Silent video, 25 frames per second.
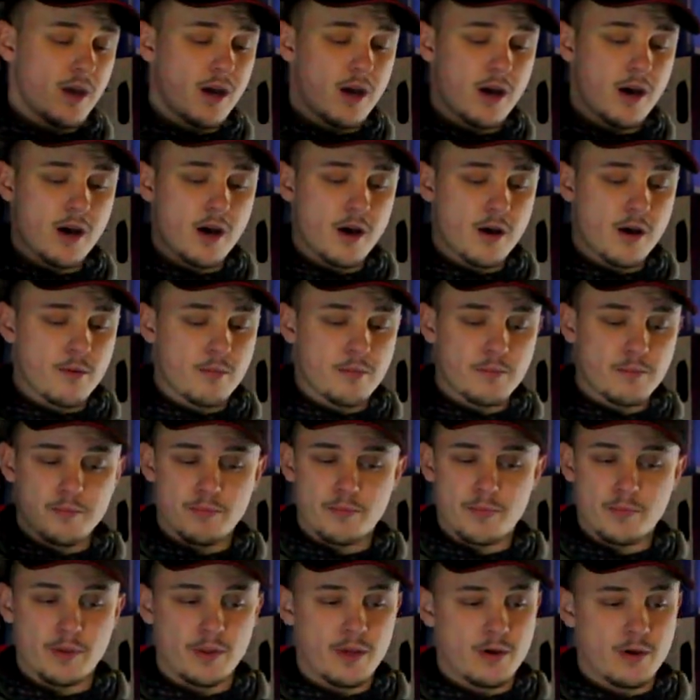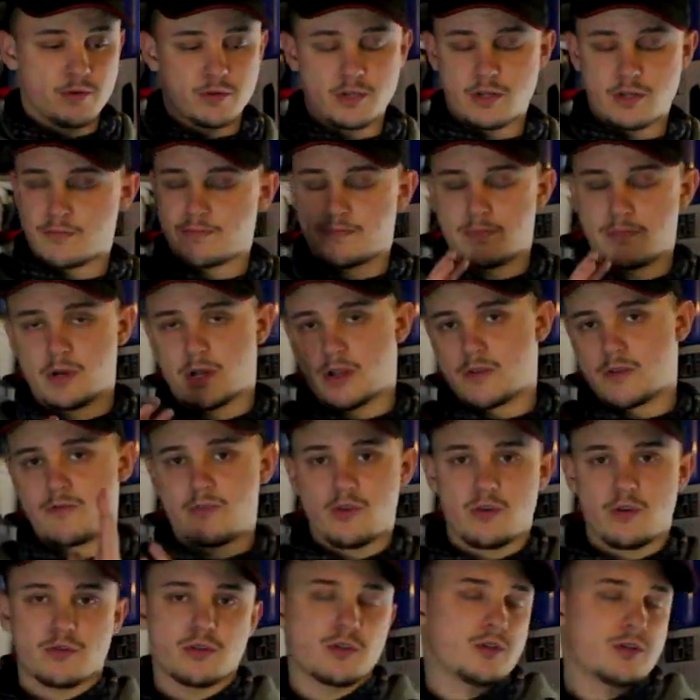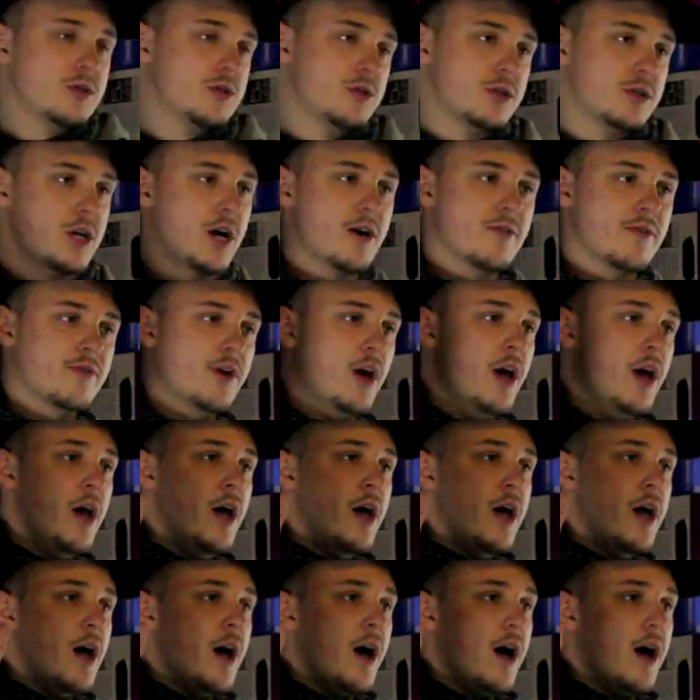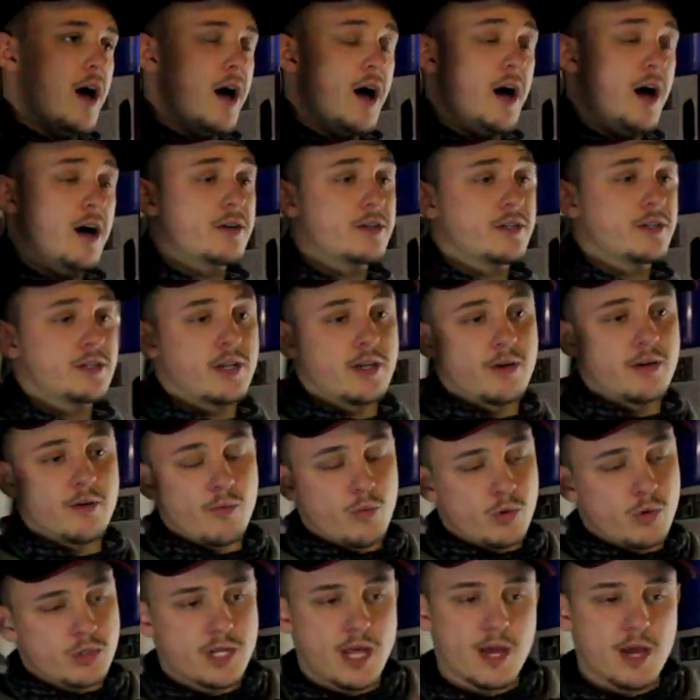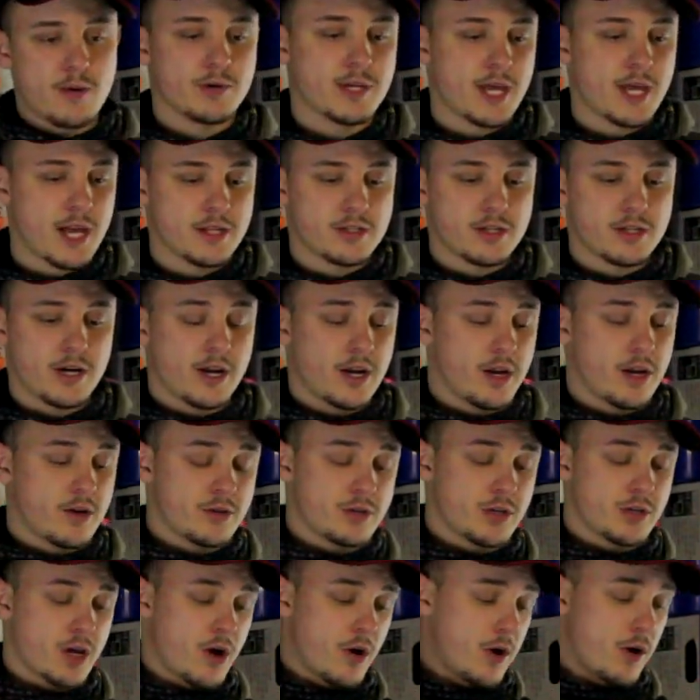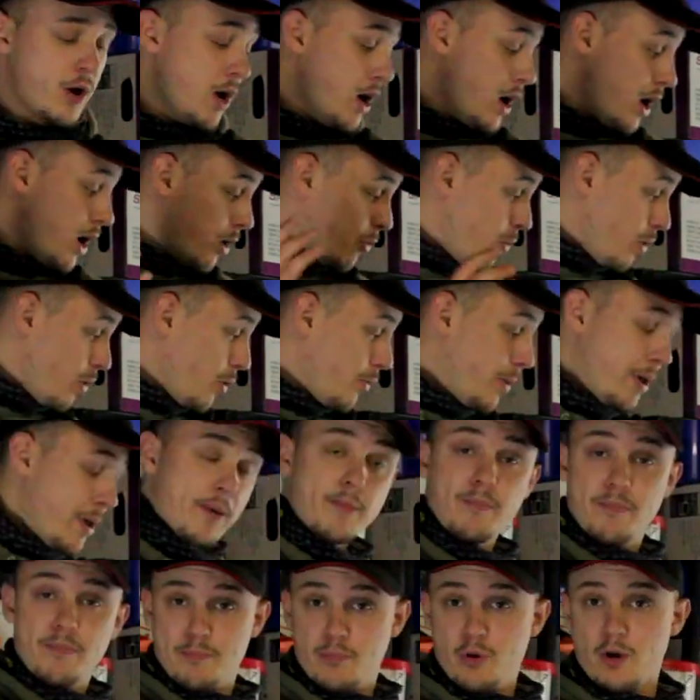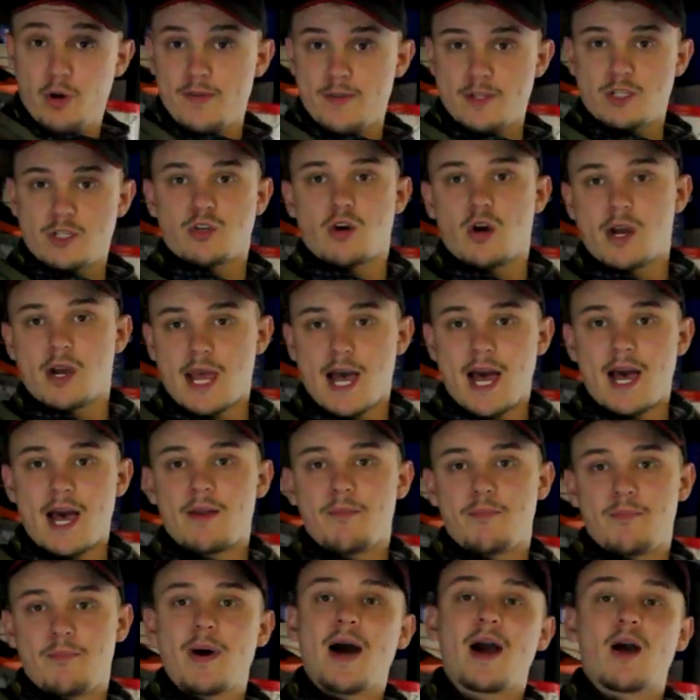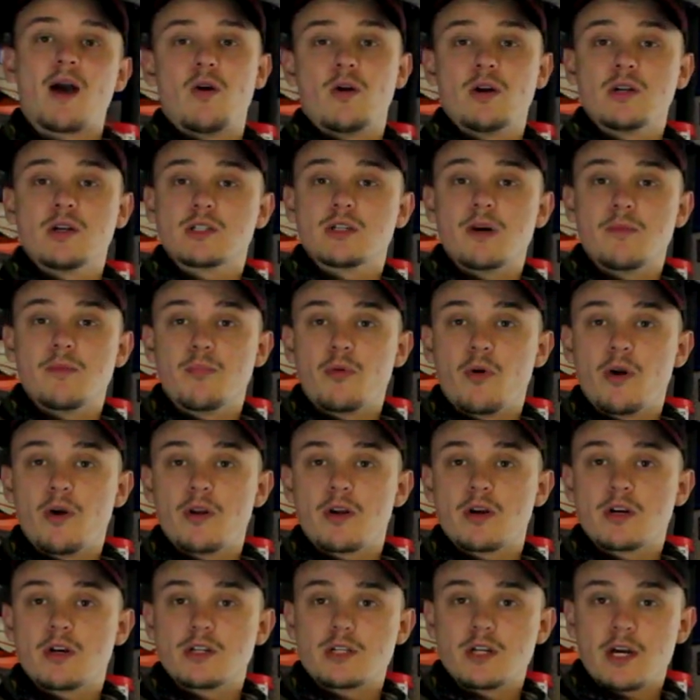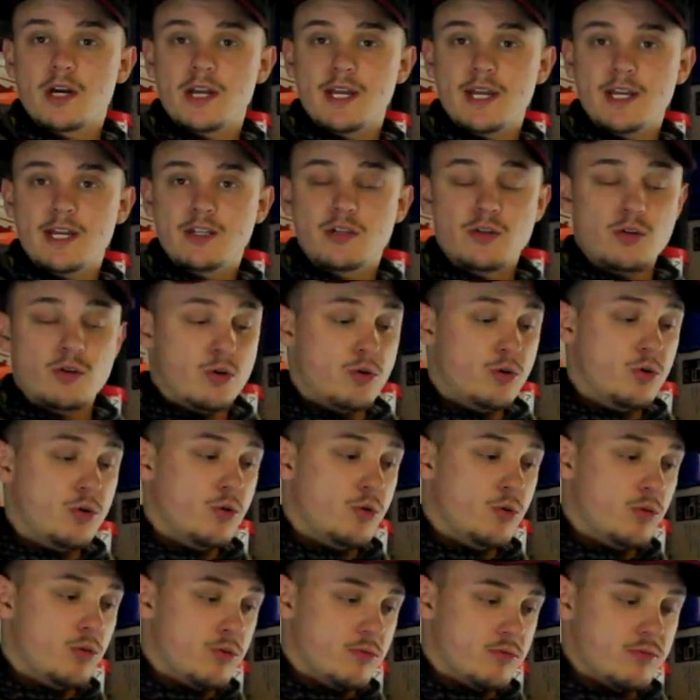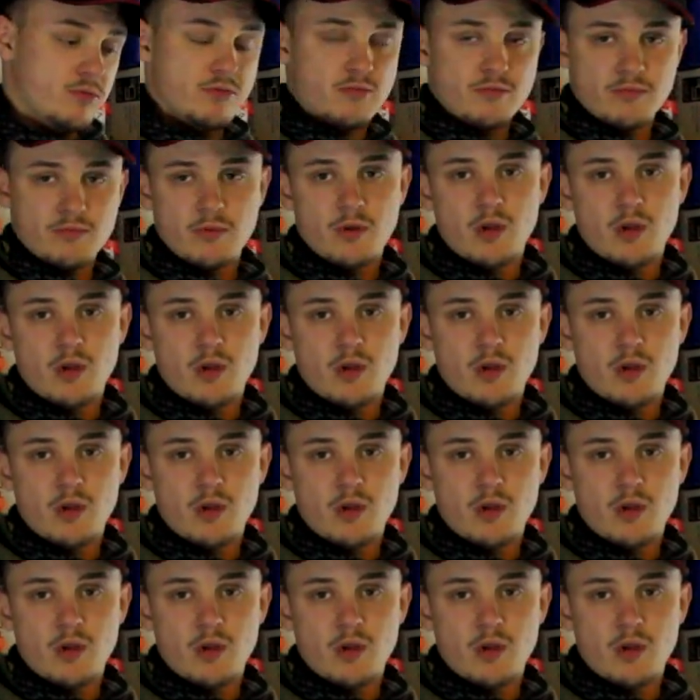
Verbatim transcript: um, but there was a, a confusion and stuff. Uh, so that wasn't able to get it dynoed. So I will be putting the stock can back on at some point because I need to. Oh,